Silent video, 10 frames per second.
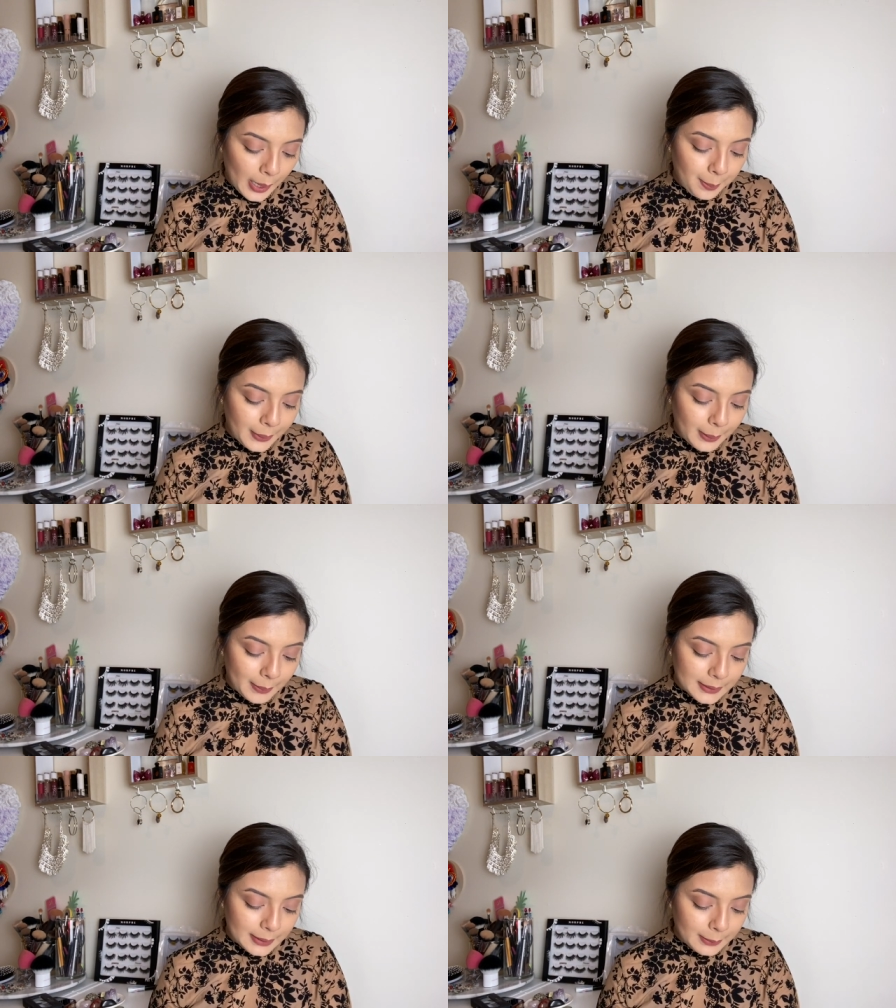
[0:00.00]
I played
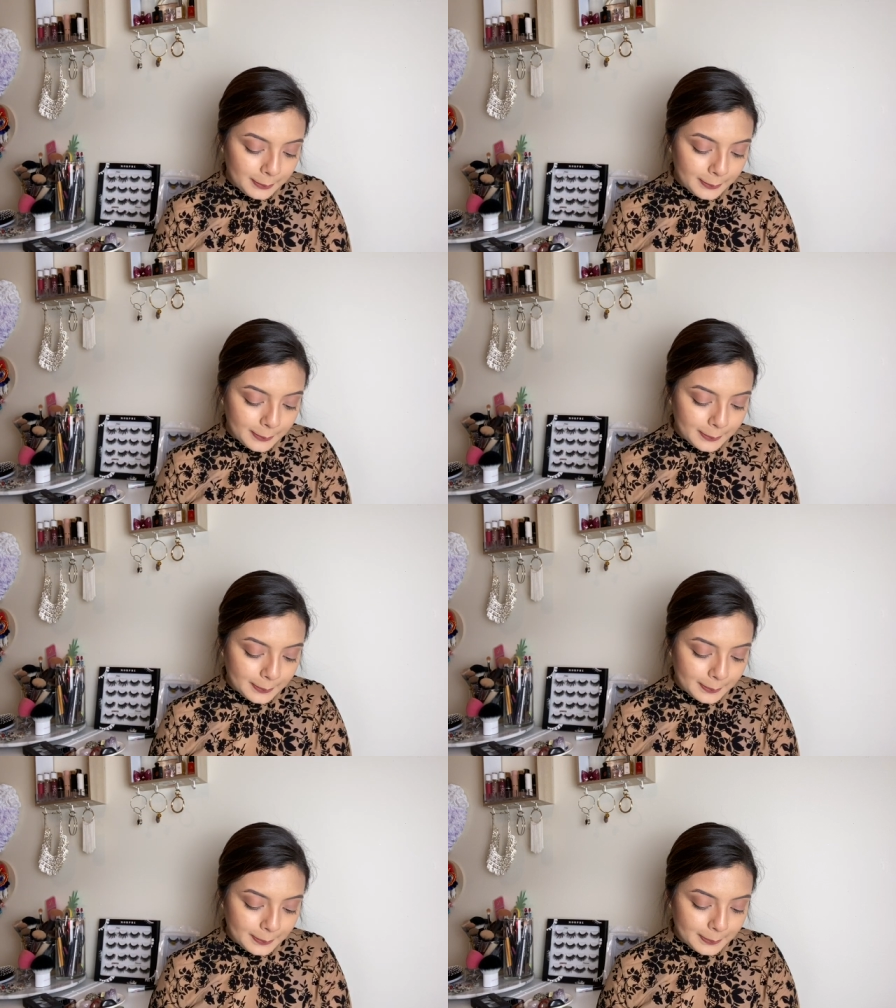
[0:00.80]
myself,
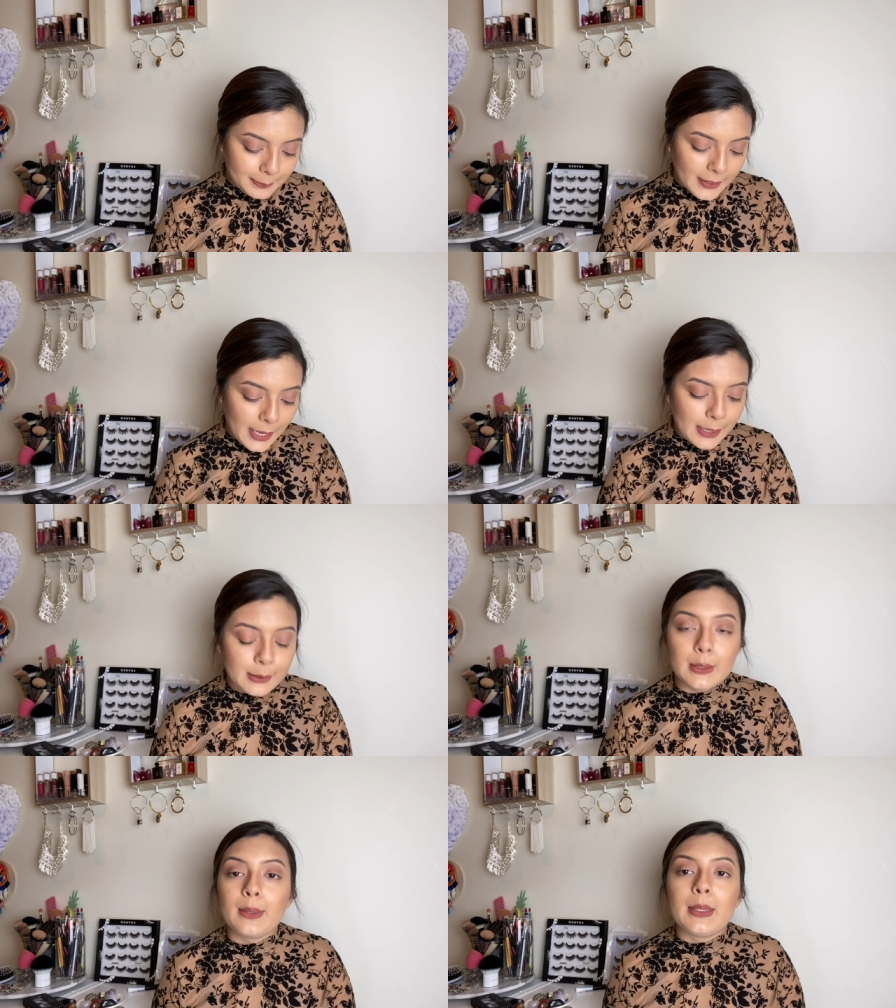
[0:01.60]
and
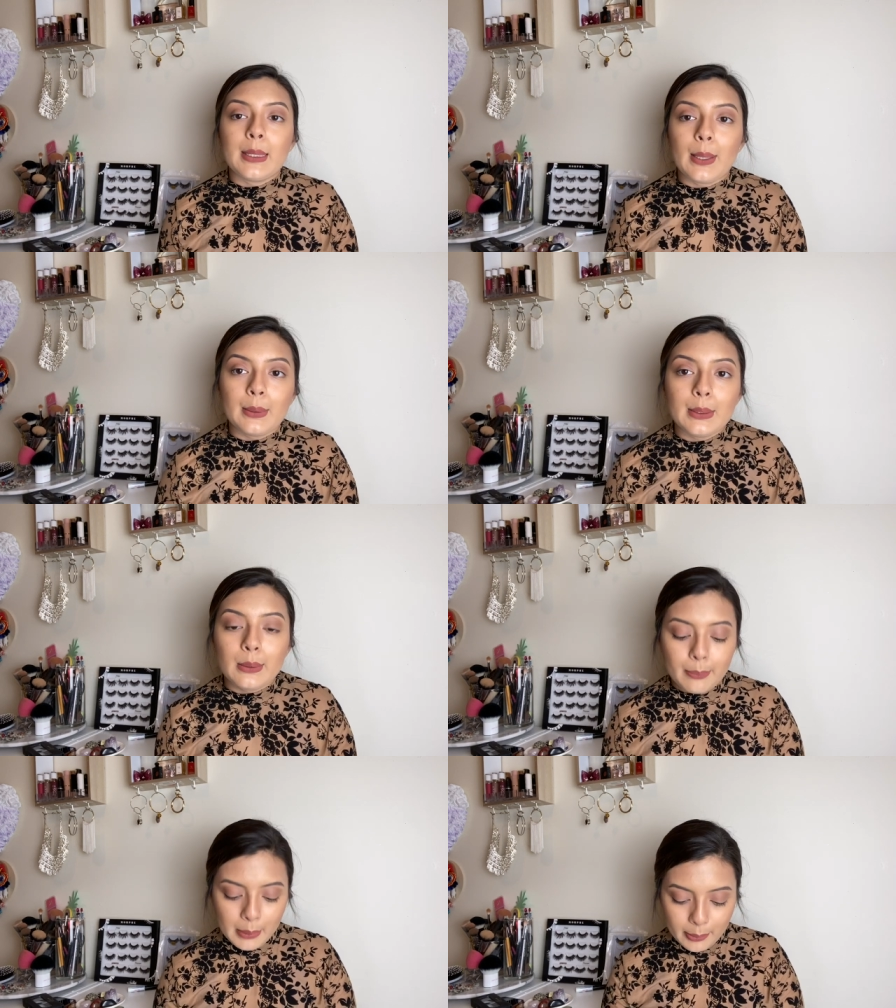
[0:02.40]
so did all these
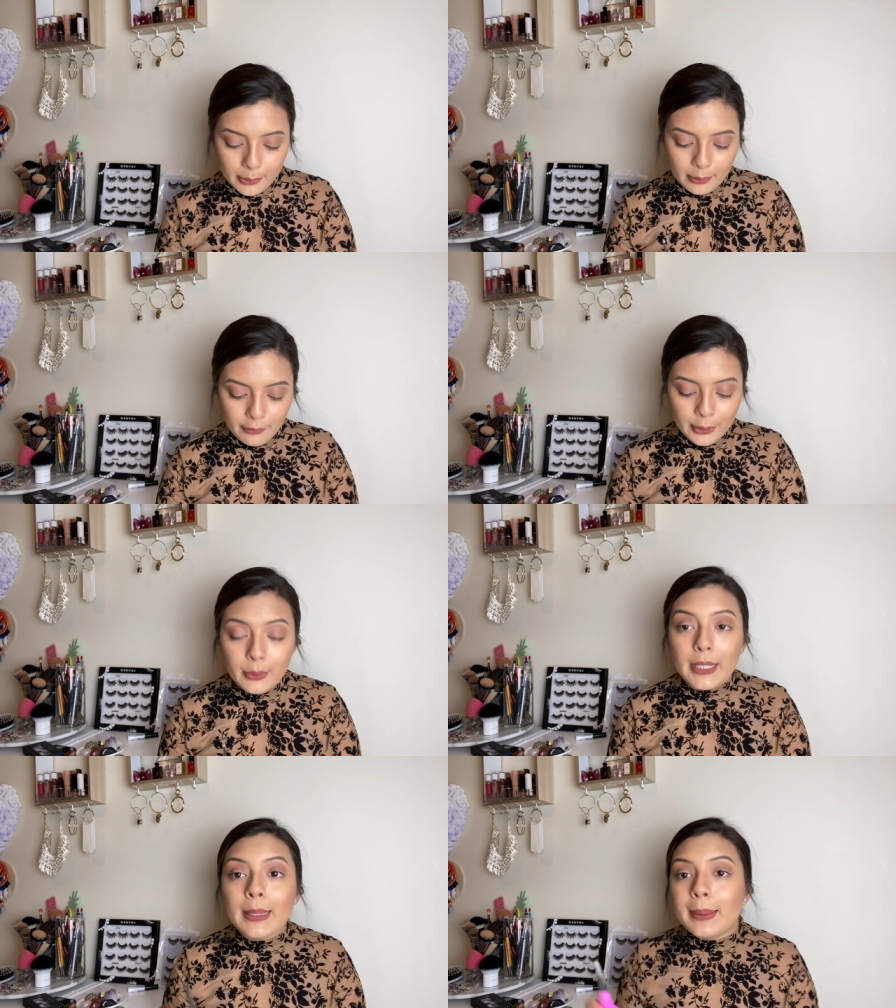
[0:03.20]
people
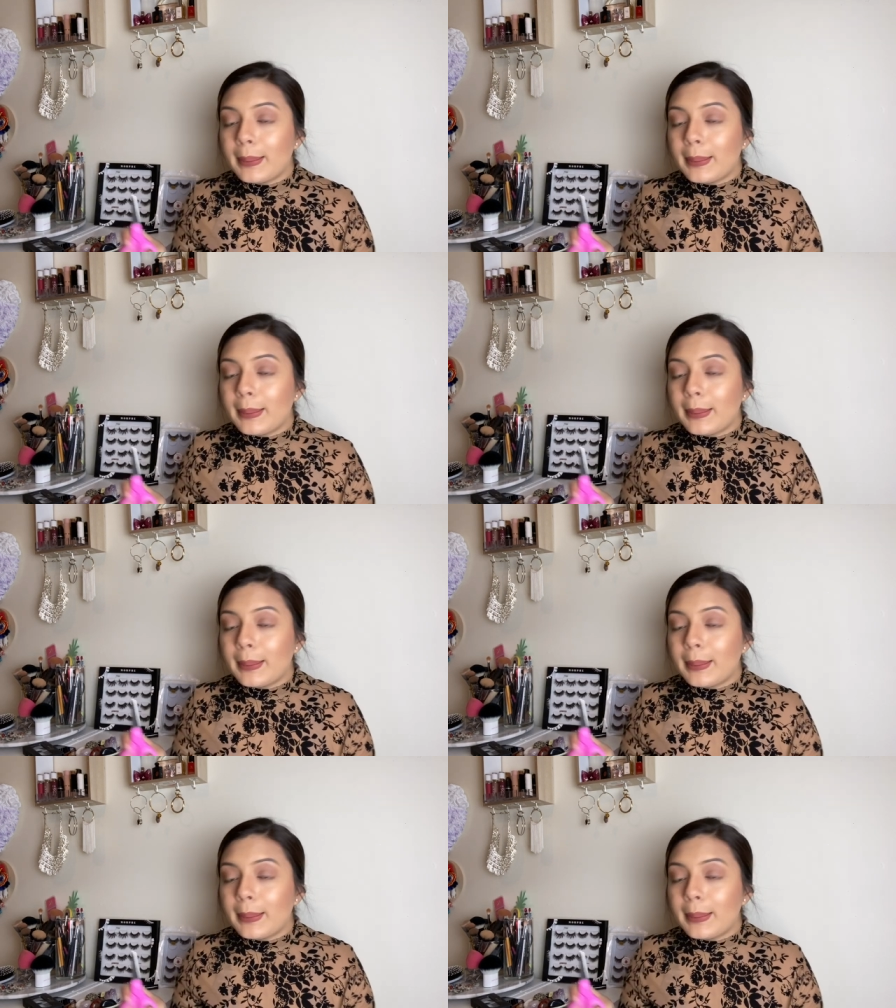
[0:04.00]
reviewing.